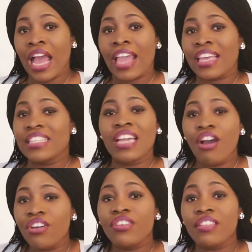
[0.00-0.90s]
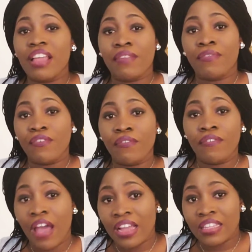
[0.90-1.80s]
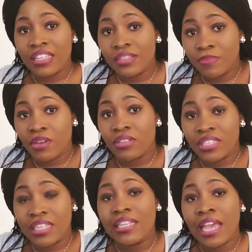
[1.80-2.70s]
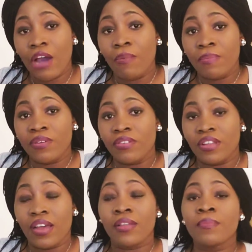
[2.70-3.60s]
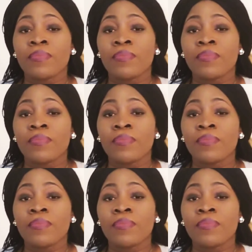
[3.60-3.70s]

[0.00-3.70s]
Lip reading: I can tell you that for a fact, this belt did help me a lot.